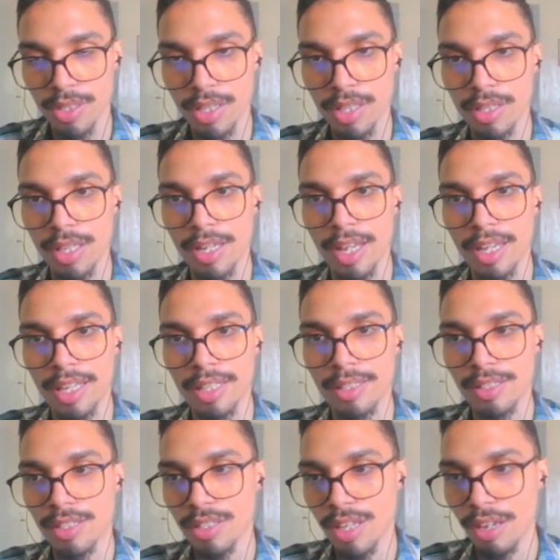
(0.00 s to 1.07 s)
and then I can
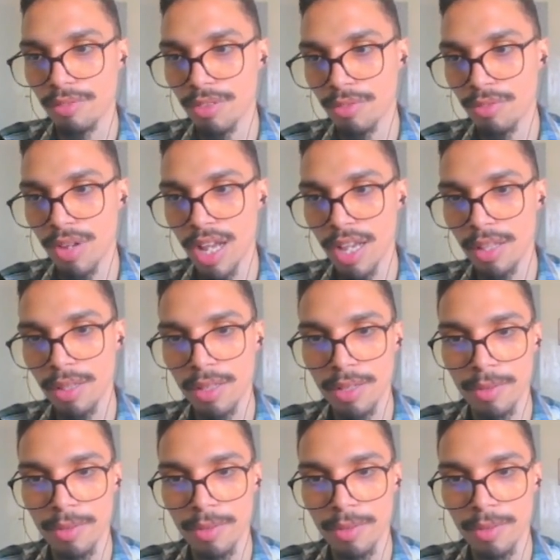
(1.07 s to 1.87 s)
save the file,